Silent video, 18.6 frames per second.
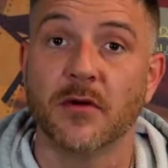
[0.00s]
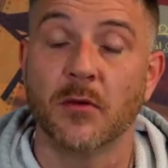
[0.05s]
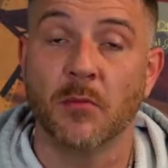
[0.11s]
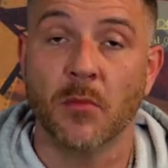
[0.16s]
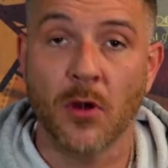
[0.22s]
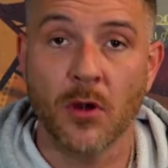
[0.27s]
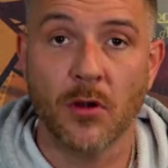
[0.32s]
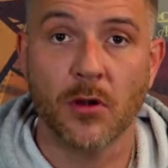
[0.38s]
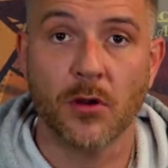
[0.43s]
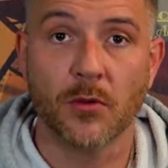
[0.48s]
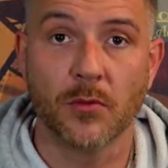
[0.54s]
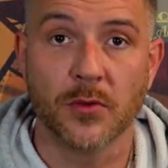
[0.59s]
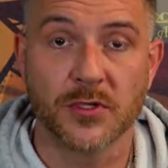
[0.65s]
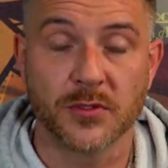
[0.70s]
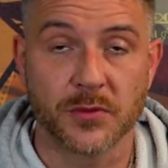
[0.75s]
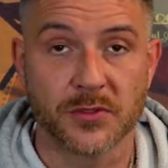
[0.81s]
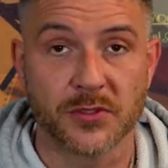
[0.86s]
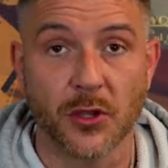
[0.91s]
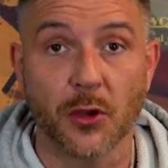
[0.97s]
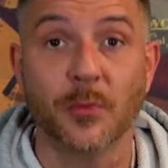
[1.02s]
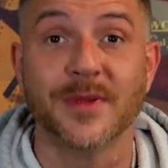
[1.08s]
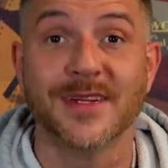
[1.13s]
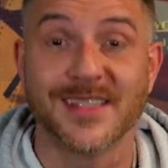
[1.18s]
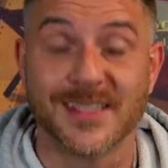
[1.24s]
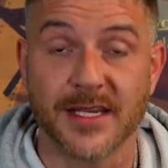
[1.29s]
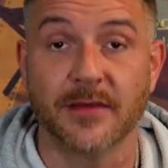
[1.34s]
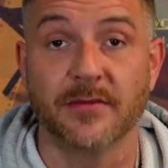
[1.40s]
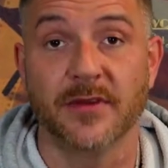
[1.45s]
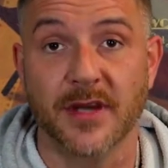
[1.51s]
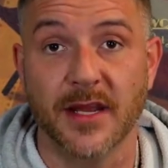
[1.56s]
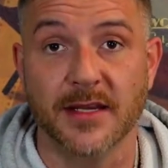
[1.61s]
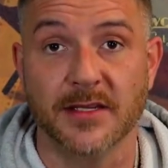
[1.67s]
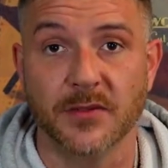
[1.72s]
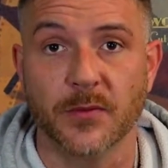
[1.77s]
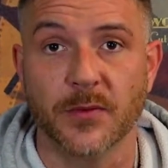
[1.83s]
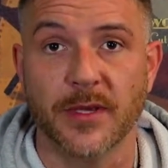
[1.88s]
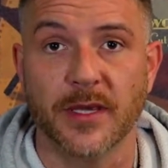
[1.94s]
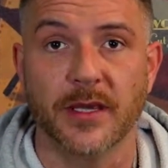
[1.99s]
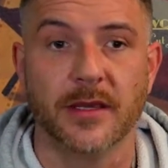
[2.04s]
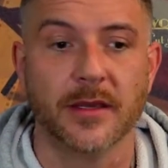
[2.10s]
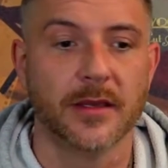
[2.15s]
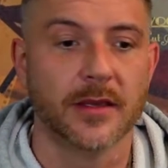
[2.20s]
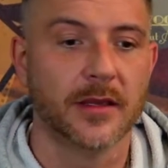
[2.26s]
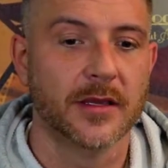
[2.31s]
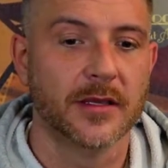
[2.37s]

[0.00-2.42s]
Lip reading: a mall which was open 7 days a week.